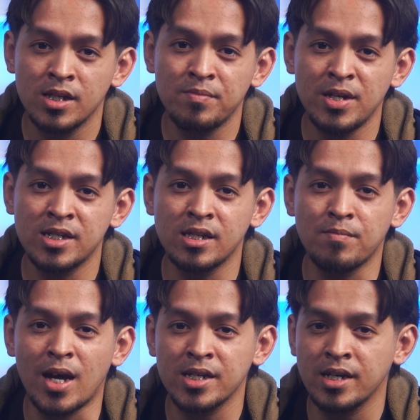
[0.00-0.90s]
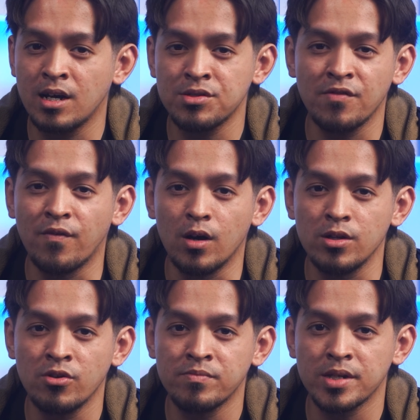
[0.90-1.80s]
This means that maxing out the
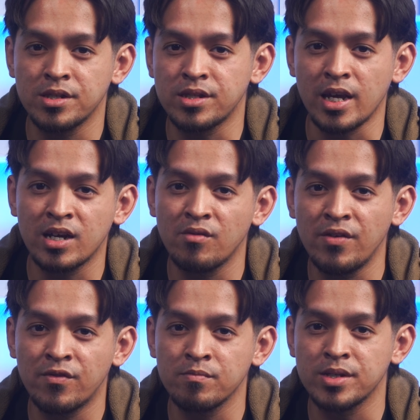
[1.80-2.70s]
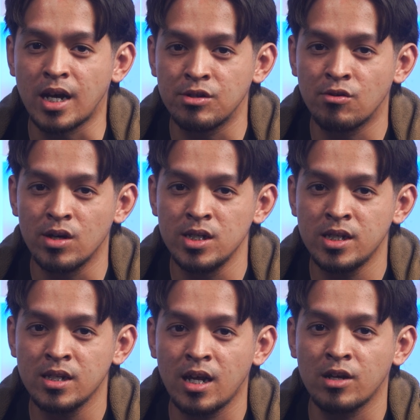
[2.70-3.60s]
volume doesn't take away from sound
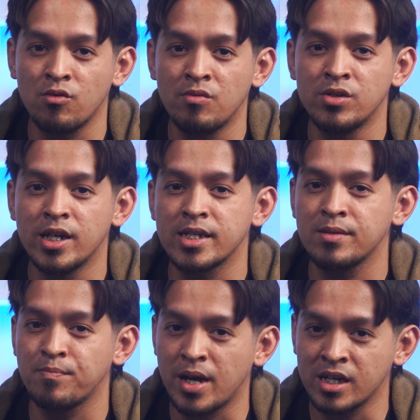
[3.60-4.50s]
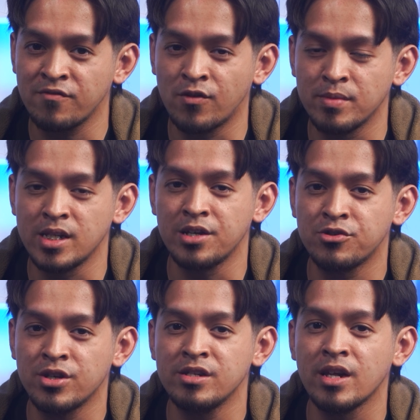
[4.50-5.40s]
quality like we would expect from an
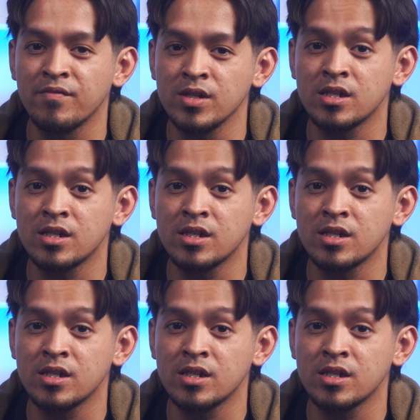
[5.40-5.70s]
entry-level